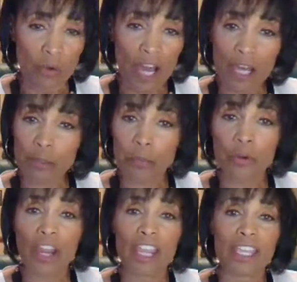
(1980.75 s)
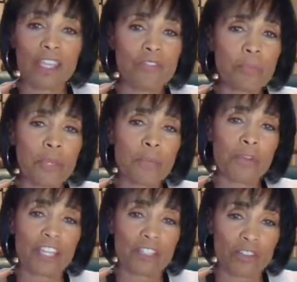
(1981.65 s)
know how to pray, even
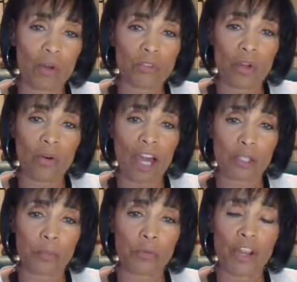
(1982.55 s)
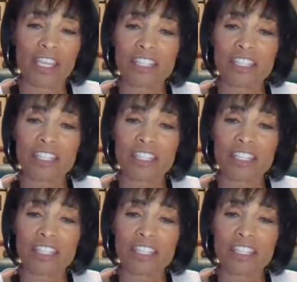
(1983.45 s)
people that don't know how to pray.